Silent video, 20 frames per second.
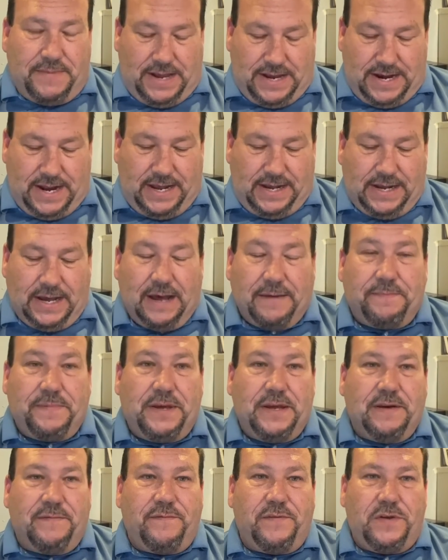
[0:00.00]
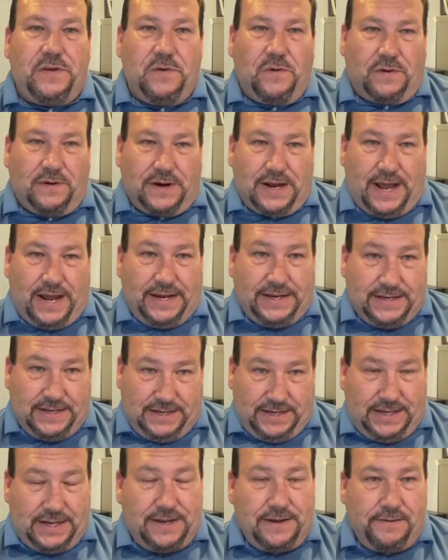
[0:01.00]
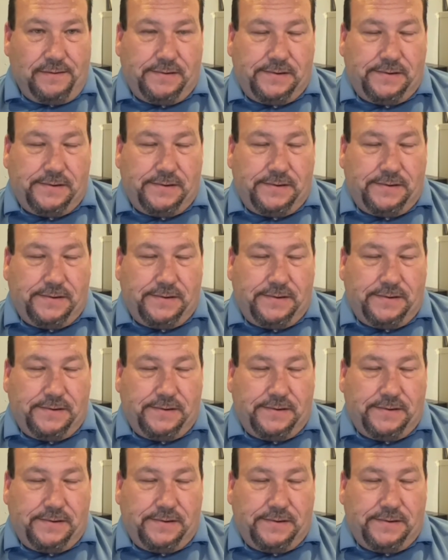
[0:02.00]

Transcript: and a copy of your ID,